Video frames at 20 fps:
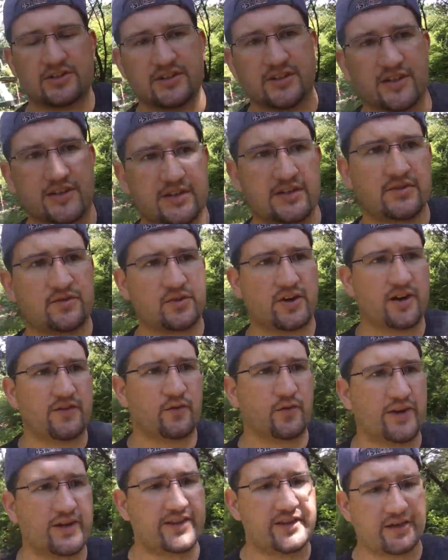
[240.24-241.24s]
the
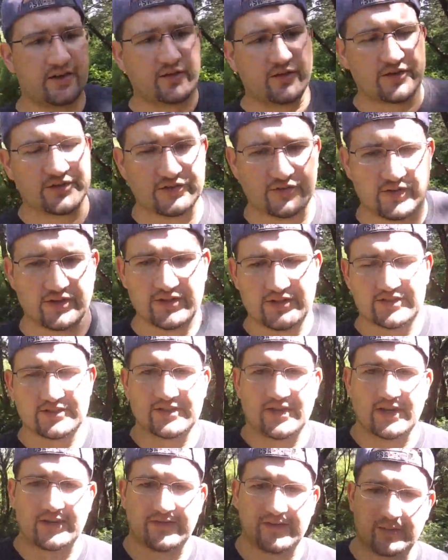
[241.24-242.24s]
driveway that runs around the
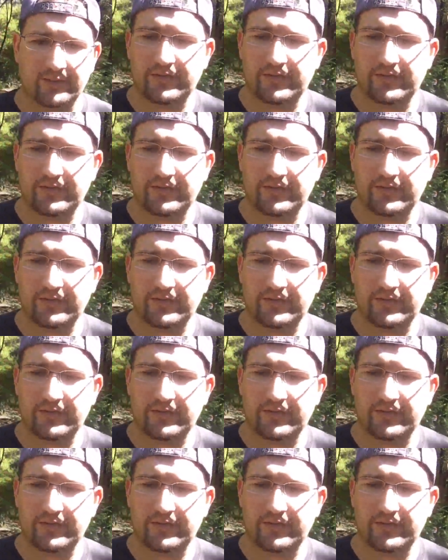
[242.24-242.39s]
side of our